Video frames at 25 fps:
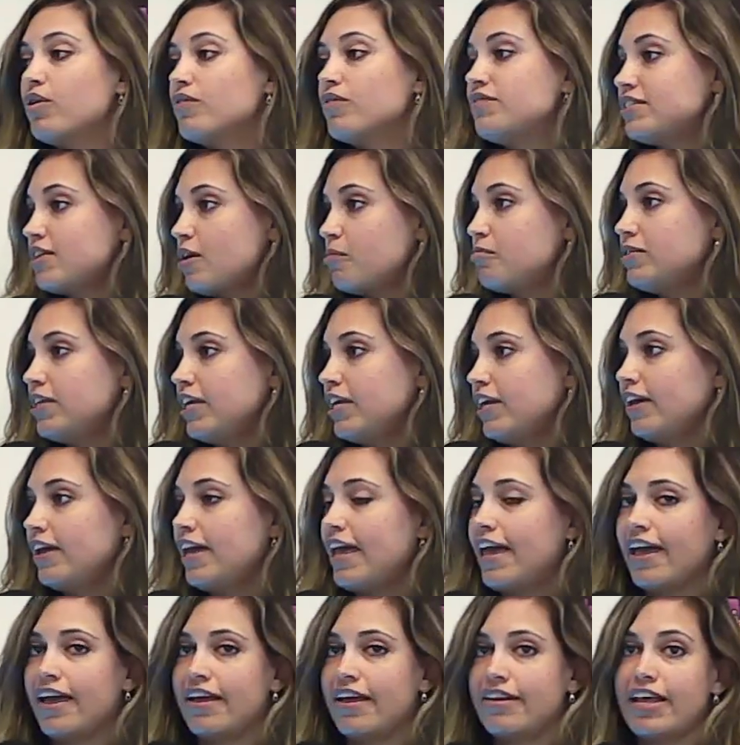of something
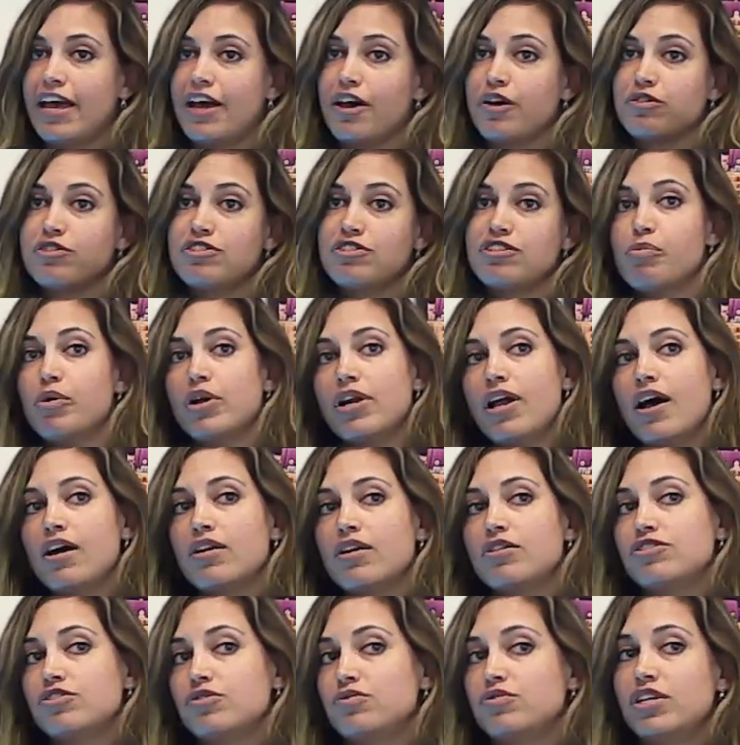and now someone else who